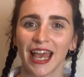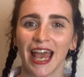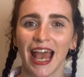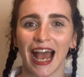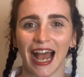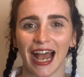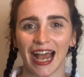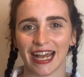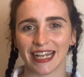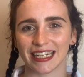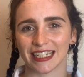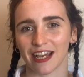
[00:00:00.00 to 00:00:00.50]

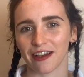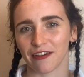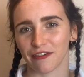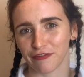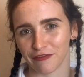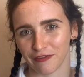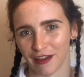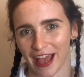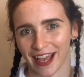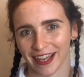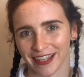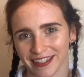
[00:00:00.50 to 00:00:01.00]
and
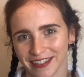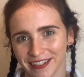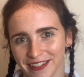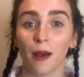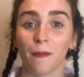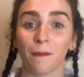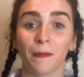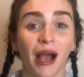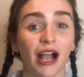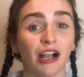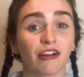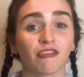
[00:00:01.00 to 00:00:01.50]
effects.
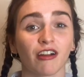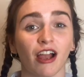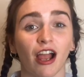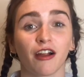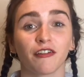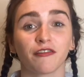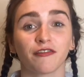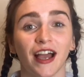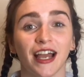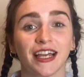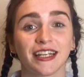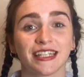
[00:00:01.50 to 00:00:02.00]
Background
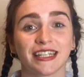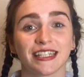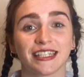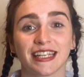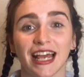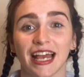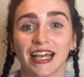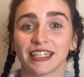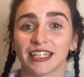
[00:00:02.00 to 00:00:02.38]
fighters tend